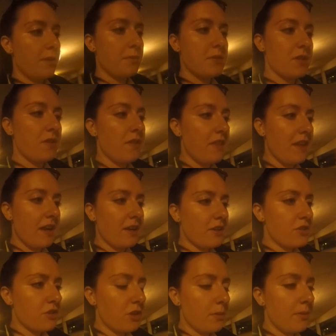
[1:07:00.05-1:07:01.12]
It was only the
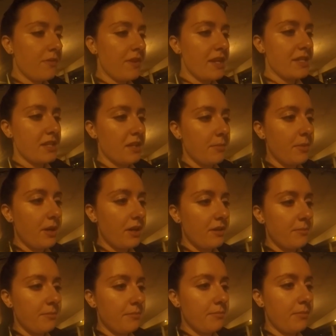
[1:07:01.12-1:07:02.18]
uncontrollable face on the bar
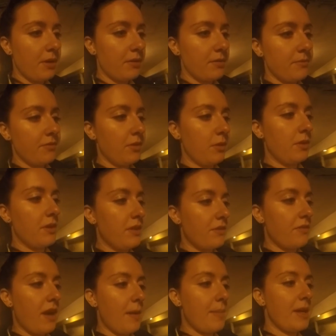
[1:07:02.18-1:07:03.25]
barroom floor, the
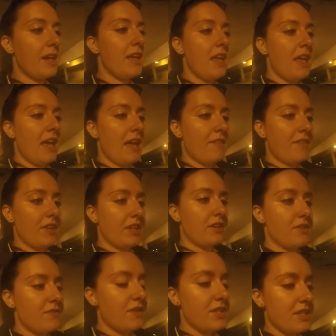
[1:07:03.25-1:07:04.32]
rabbit, having a
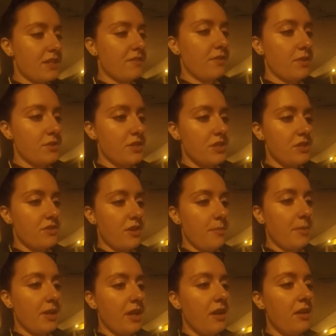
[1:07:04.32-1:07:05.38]
nervous convulsion,
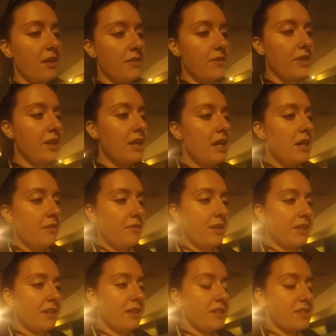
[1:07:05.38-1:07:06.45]
trembling all over,
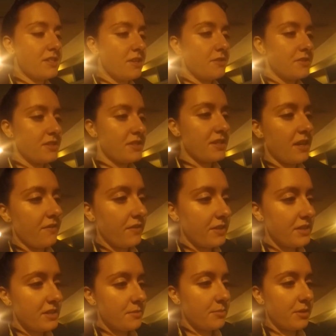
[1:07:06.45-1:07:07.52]
wrinkling its nose and scuffling
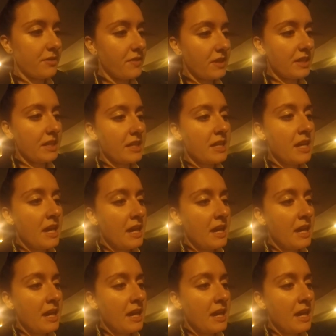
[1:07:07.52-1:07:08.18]
disapprovingly.